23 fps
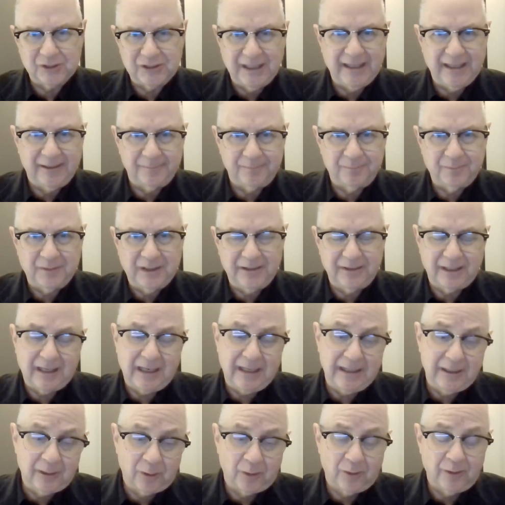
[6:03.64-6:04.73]
down. And then
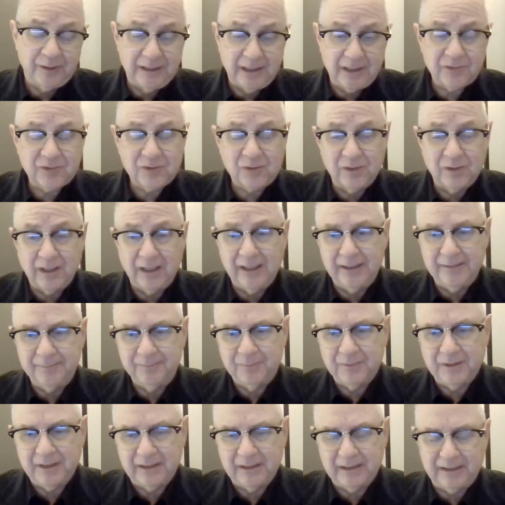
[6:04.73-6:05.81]
I learned yesterday,
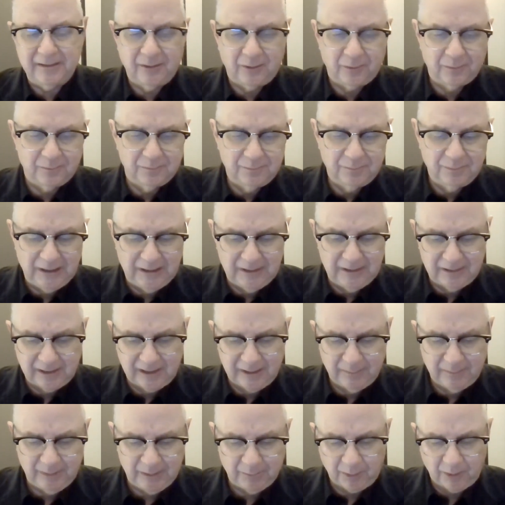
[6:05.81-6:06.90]
and I don't mean to
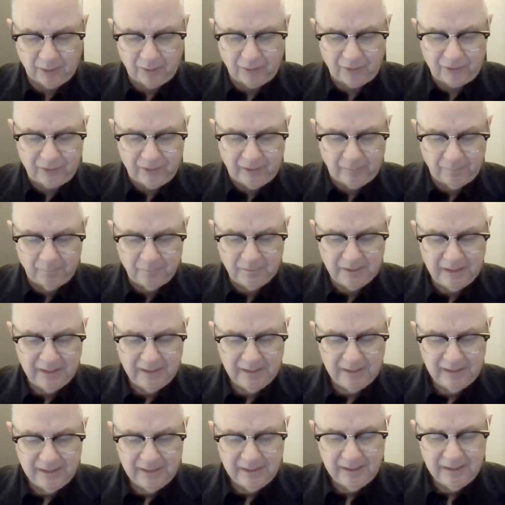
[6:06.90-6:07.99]
be personal,
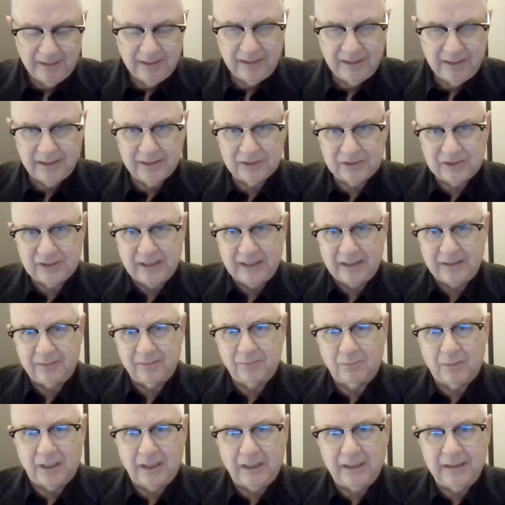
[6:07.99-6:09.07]
is that
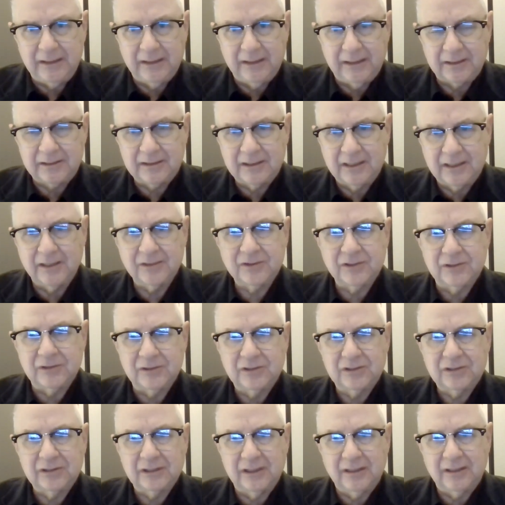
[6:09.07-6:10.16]
my
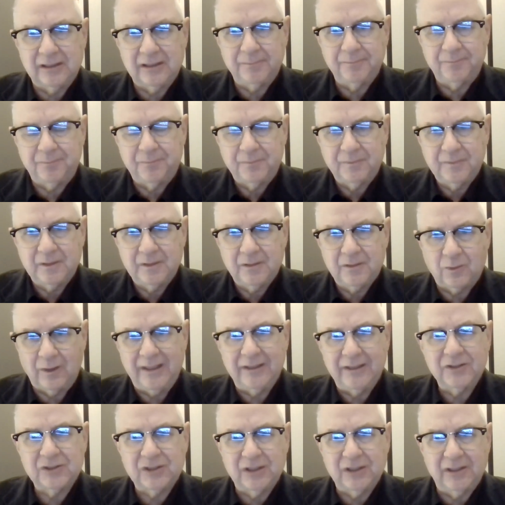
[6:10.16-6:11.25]
cousin's
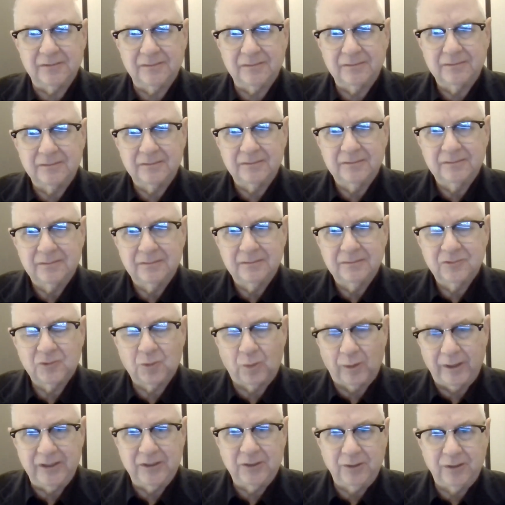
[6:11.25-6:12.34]
grandson,
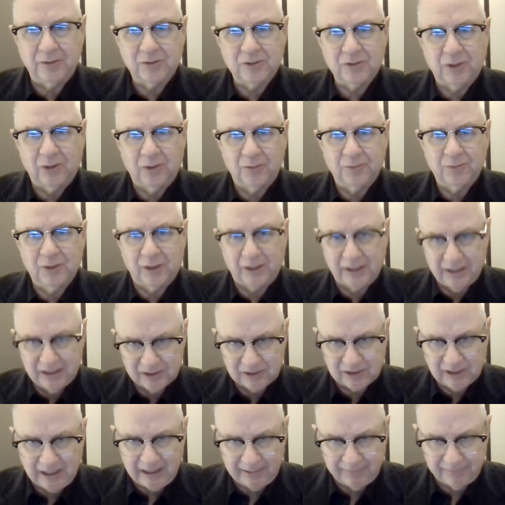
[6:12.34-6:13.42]
22 years old, took
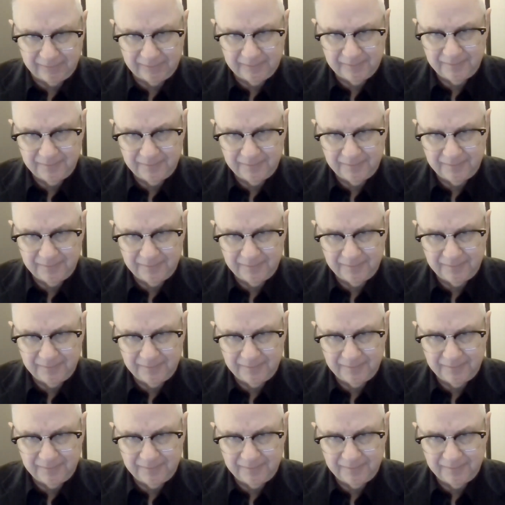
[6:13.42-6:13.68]
his life.